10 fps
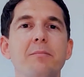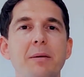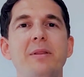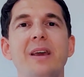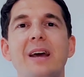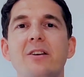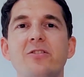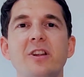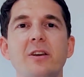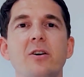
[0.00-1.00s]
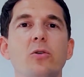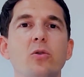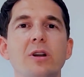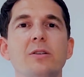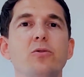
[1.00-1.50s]
maybe they get a sticker
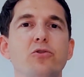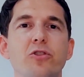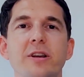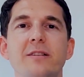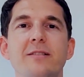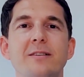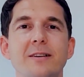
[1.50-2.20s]
or a little treat.